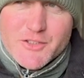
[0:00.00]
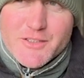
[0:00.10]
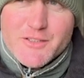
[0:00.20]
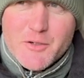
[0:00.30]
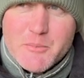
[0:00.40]
You
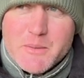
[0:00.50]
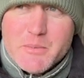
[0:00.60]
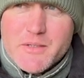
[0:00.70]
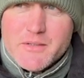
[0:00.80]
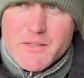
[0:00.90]
know, a lot of
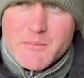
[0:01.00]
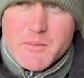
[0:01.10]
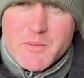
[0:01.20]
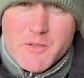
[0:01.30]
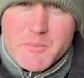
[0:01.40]
people don't know, but
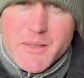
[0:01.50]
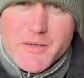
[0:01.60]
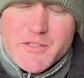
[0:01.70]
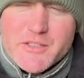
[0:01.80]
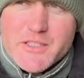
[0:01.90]
I'm a
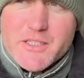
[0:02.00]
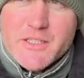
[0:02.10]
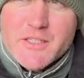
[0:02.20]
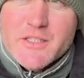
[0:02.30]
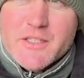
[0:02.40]
godparent
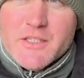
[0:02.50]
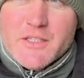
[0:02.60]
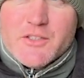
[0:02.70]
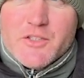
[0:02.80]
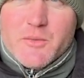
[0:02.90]

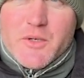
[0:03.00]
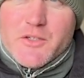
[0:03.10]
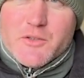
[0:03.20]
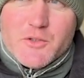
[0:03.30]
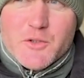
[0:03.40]
to one
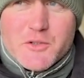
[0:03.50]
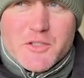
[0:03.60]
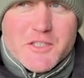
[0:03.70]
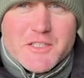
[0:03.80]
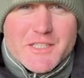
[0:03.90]
of your
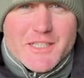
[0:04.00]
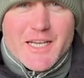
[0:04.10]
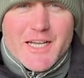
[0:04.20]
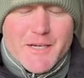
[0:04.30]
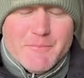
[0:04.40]
daughters,
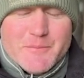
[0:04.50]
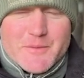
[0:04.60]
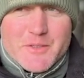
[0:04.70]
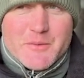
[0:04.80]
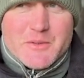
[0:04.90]

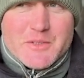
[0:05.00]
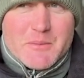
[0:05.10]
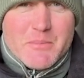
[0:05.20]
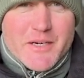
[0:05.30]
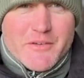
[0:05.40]
so we'll
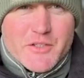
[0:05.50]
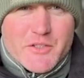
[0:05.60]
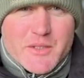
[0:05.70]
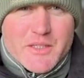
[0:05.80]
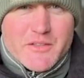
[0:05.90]
see plenty of
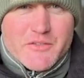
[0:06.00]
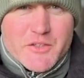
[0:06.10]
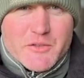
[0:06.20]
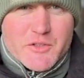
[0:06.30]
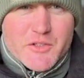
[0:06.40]
you in the
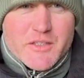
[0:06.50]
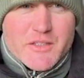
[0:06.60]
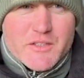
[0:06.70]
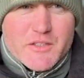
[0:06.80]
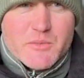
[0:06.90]
future,
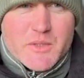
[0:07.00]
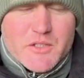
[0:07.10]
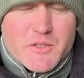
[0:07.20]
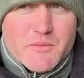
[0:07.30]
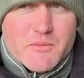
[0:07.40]
and just
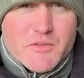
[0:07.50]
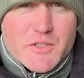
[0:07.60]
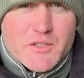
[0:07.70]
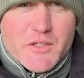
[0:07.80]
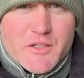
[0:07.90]
wish you
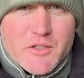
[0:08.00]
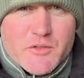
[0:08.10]
luck.